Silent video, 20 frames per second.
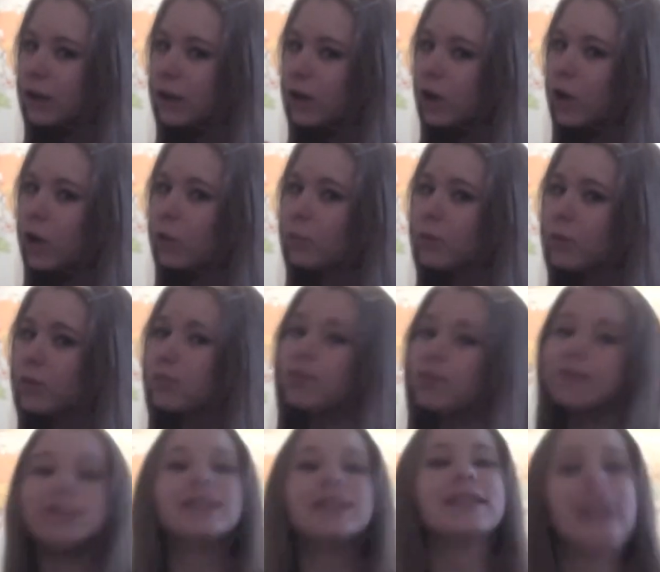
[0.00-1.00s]
Hope you
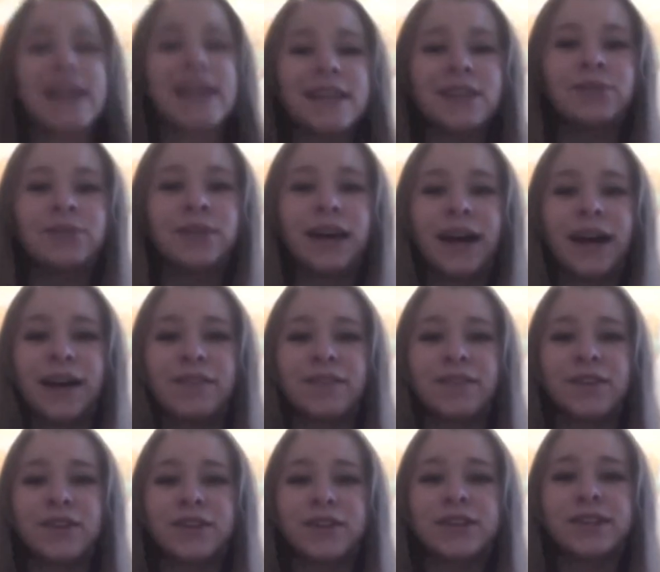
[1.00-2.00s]
continue to have a
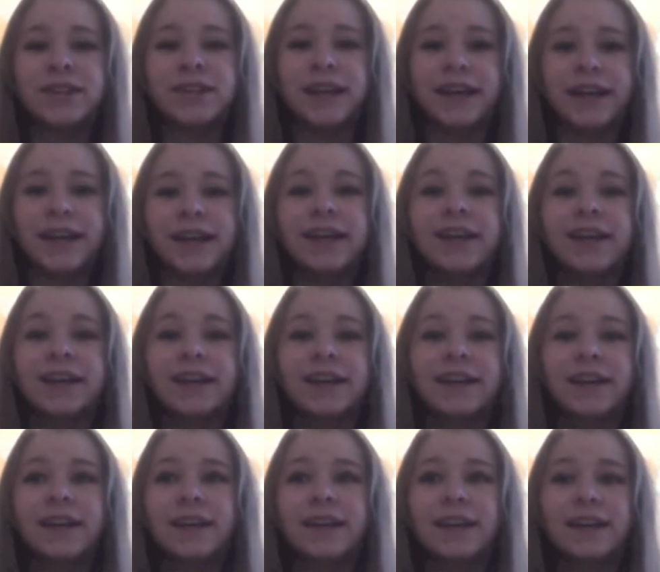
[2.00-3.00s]
good day.
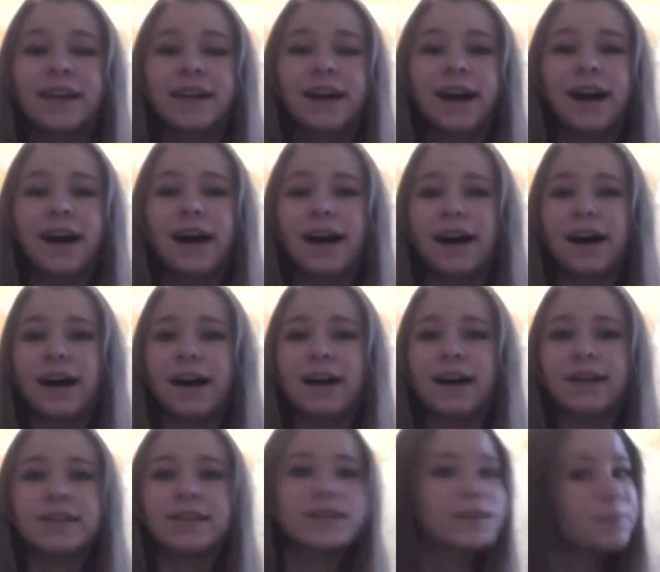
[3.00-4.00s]

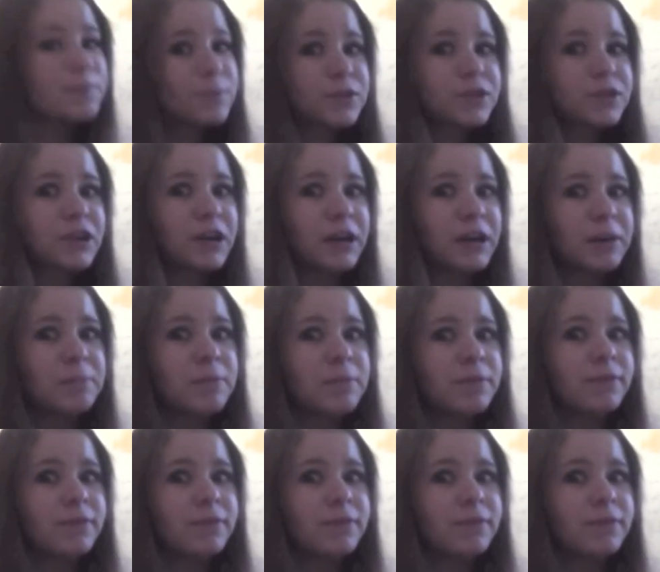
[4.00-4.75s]
Subscribe.